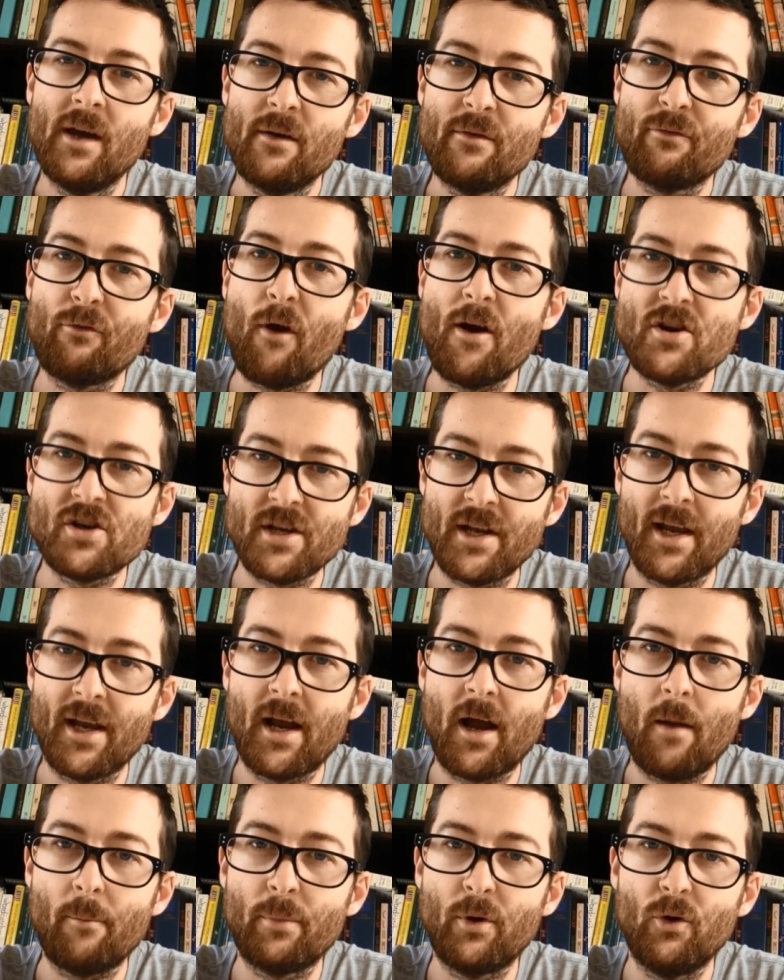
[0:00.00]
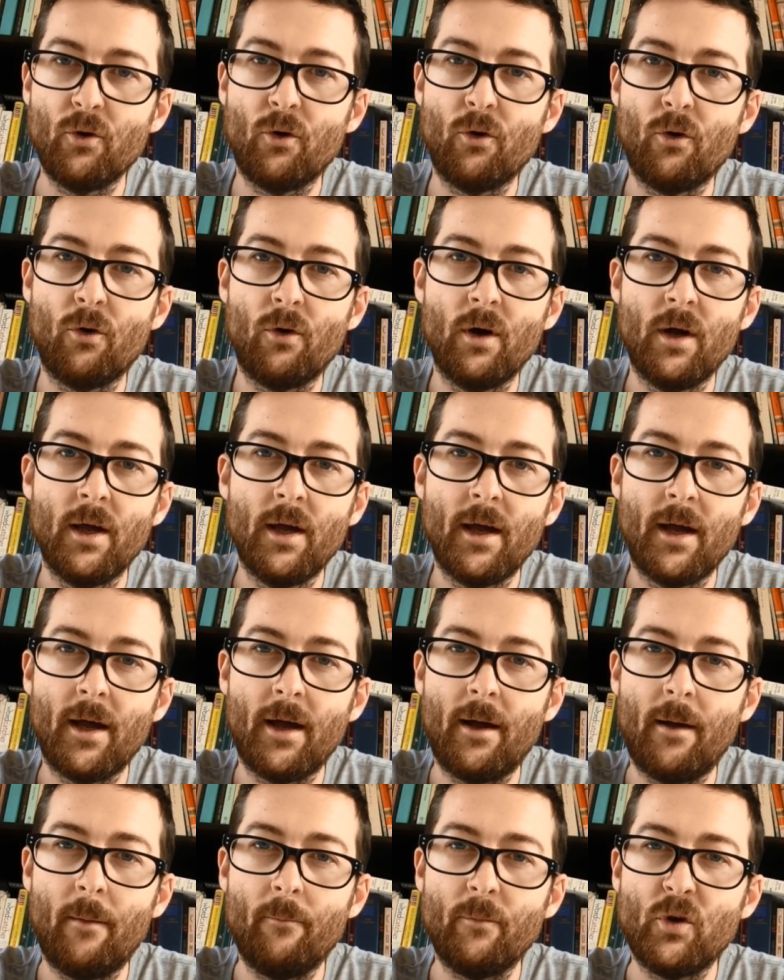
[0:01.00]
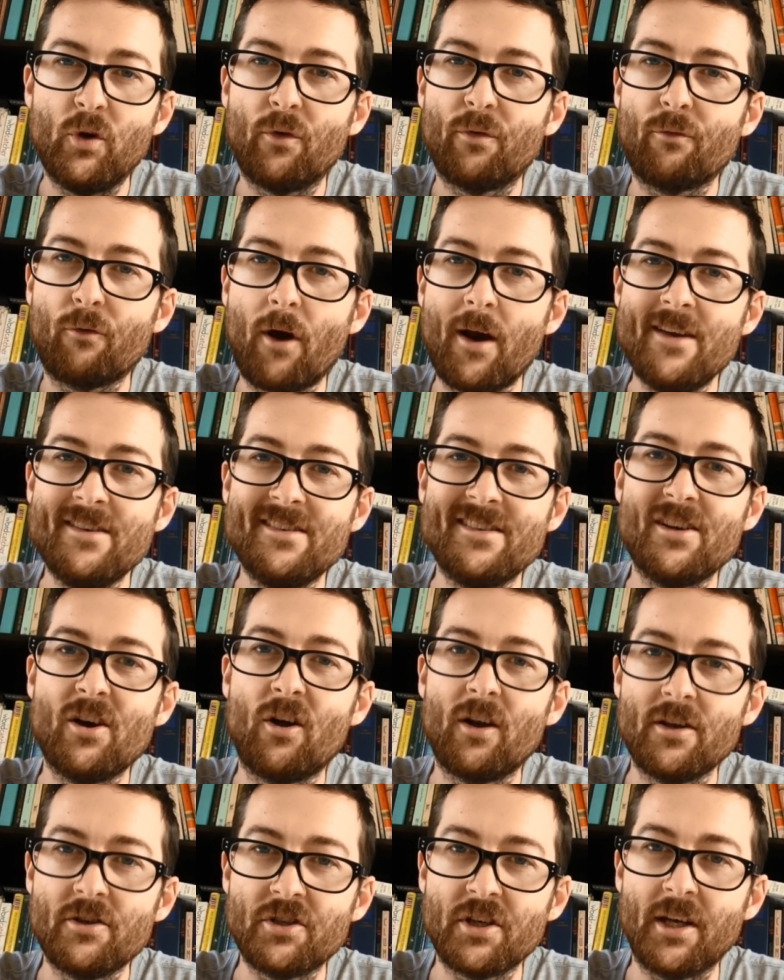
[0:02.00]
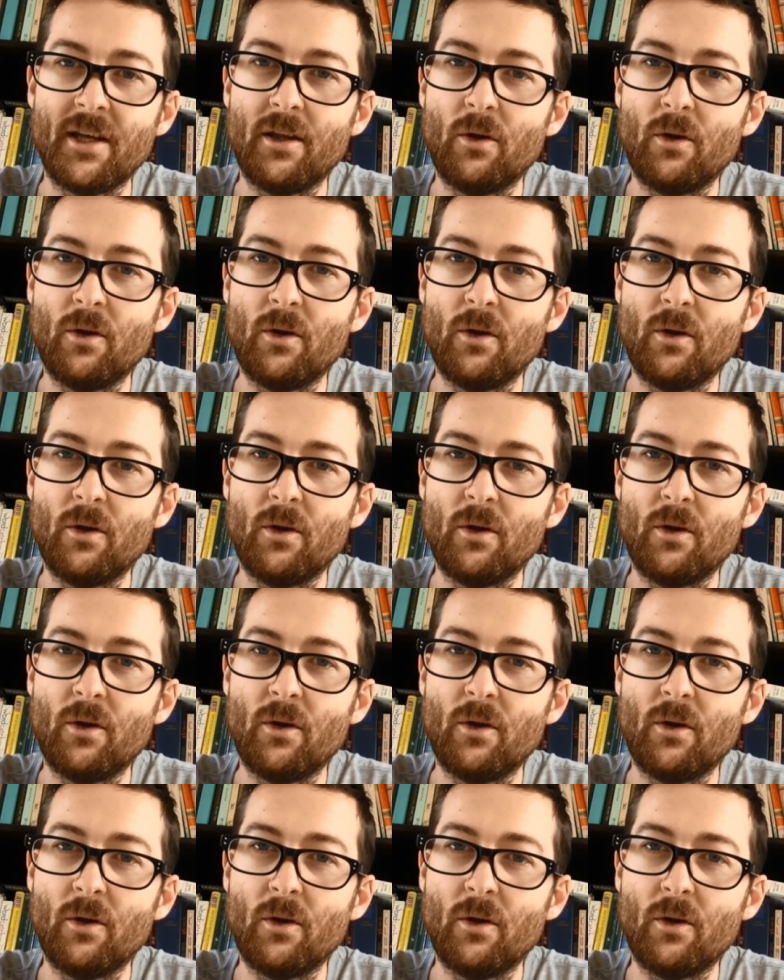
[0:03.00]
freshening up your phraseology.